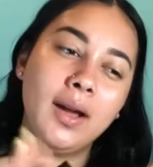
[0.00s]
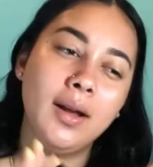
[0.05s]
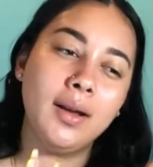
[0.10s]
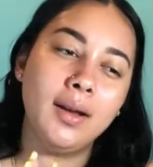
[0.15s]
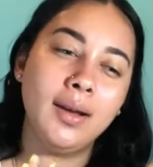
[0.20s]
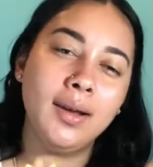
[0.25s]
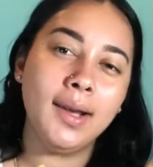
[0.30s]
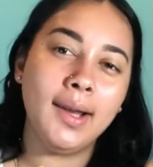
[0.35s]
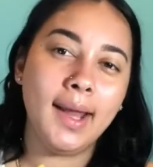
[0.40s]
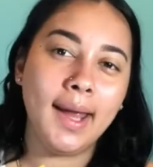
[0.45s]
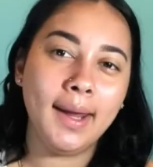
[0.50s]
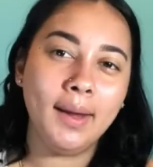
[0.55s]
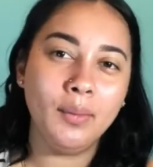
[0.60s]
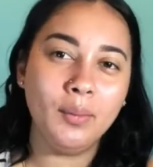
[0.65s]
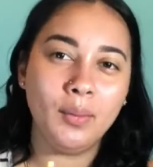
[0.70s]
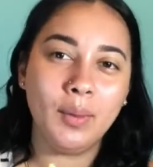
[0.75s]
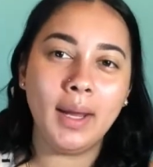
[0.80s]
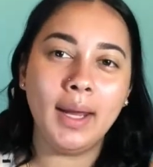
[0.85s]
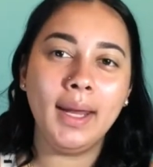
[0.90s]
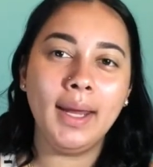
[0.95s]

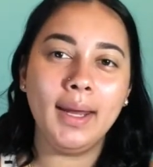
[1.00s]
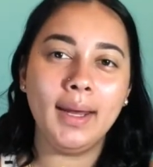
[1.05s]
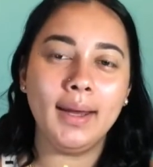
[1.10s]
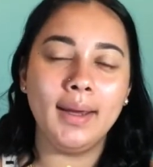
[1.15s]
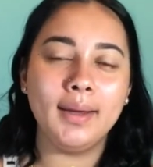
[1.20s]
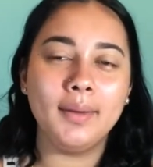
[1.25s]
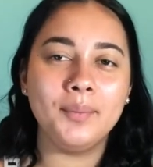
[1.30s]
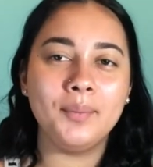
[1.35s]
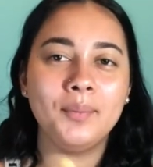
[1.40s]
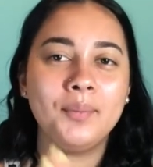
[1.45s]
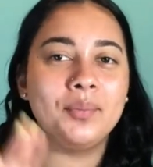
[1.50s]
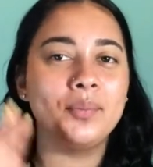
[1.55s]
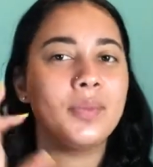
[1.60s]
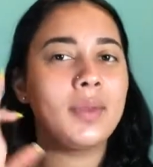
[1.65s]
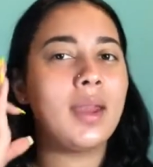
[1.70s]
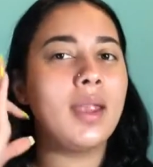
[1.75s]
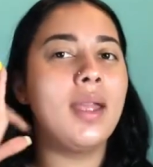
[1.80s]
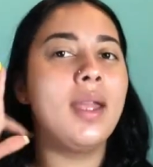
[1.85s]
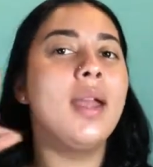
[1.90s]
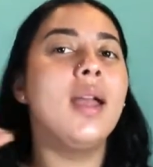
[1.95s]
lightweight,
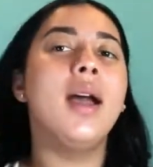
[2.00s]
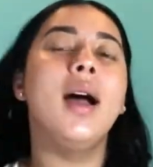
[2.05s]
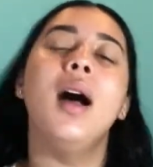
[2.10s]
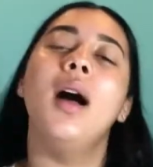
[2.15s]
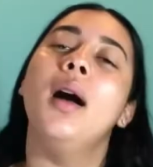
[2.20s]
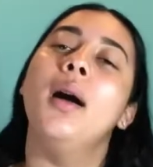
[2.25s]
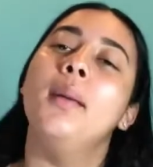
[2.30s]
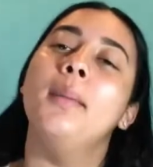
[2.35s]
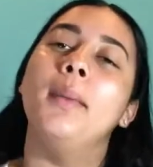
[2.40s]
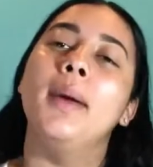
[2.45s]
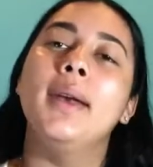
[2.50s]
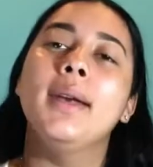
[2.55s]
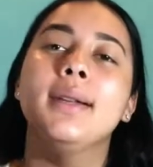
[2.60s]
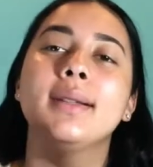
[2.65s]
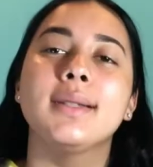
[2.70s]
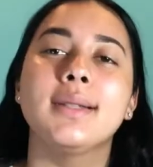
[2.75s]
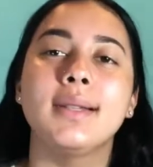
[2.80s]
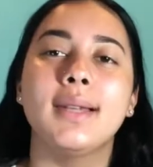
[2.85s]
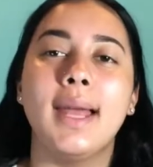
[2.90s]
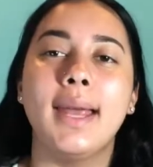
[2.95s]
and
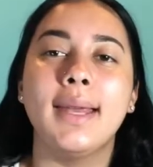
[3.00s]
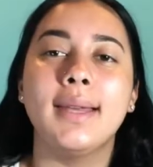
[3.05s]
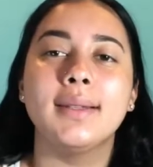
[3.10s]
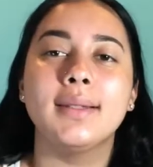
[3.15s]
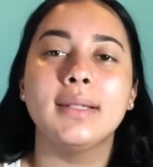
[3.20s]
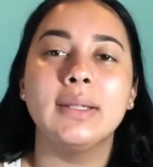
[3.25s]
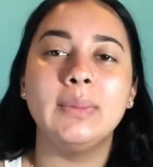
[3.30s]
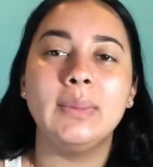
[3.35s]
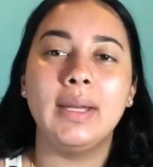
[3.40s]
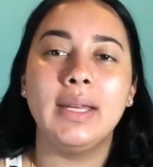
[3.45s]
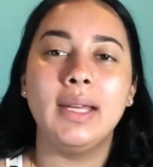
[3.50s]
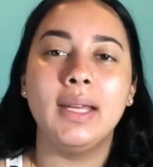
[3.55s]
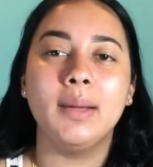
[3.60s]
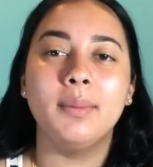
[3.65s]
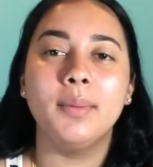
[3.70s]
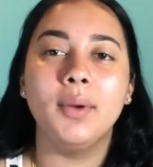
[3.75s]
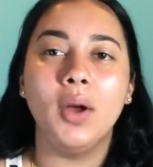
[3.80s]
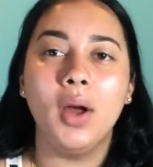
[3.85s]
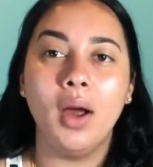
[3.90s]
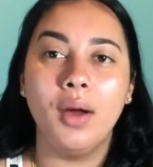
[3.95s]
it's light to
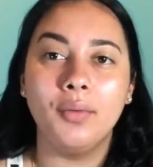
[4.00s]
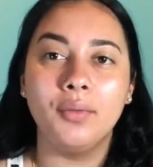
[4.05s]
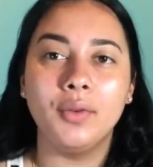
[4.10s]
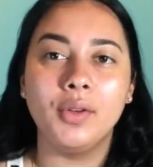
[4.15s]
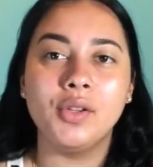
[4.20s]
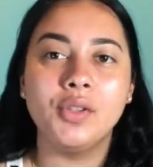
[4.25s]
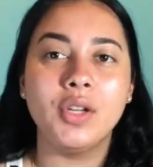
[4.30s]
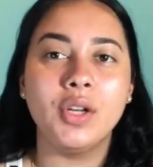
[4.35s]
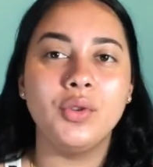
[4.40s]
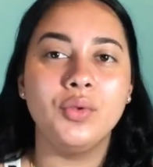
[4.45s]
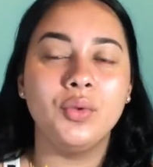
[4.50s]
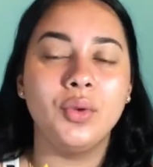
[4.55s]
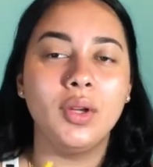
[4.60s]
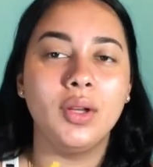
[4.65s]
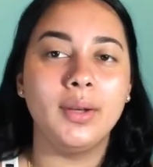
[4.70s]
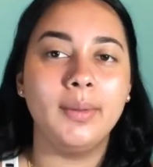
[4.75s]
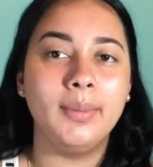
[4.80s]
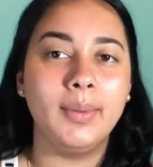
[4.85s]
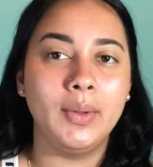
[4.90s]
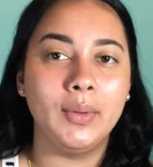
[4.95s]
medium coverage, and you
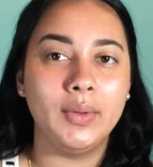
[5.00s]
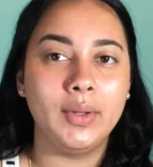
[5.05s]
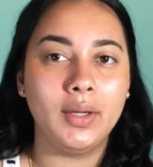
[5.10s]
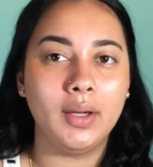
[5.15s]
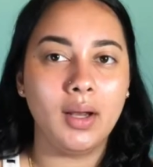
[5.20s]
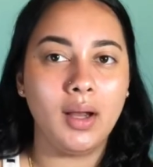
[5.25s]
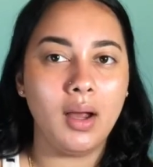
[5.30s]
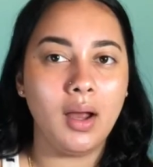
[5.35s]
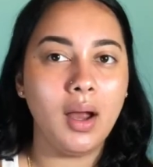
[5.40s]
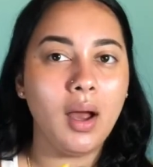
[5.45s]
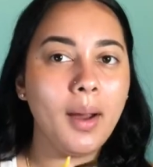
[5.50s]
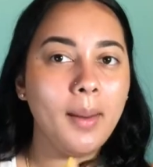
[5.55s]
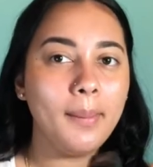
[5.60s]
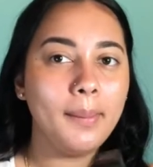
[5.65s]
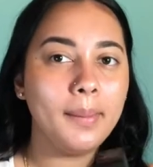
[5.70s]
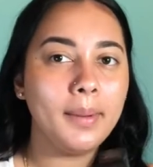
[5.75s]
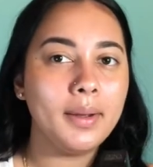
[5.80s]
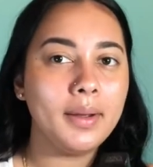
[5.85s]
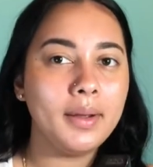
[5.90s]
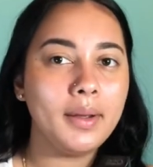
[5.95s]
could build it up,
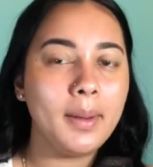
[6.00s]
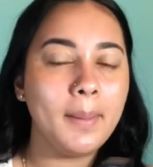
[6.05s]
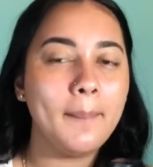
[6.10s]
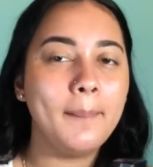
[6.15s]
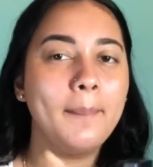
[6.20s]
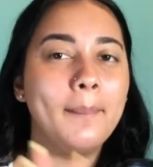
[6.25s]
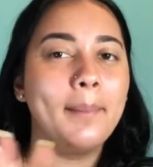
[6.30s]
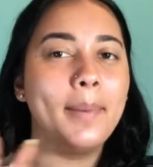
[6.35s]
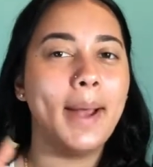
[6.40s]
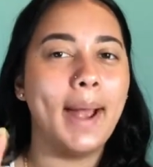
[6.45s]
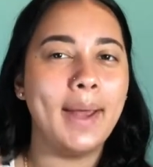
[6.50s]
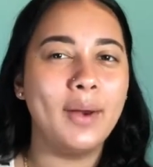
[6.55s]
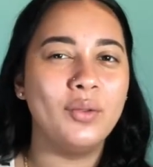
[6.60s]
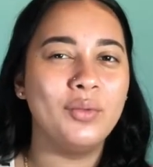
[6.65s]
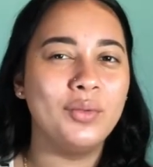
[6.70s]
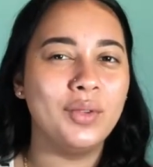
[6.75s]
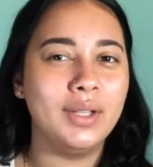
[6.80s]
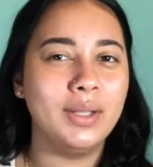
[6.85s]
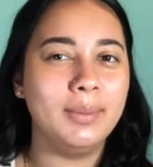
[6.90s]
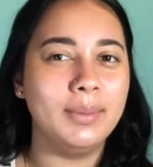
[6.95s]
but I
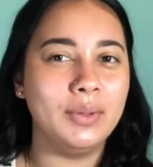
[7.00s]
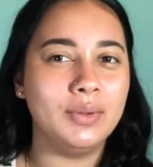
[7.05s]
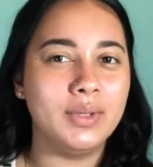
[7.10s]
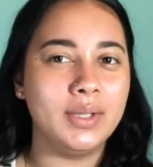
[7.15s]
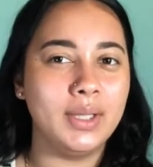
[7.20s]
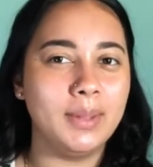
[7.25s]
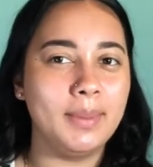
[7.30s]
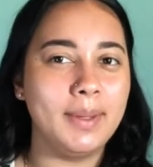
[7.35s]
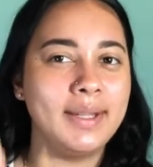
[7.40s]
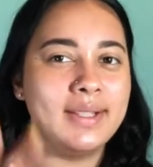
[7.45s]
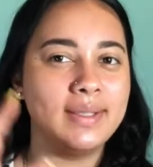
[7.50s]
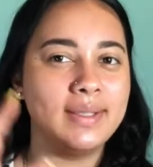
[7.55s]
don't really build it up.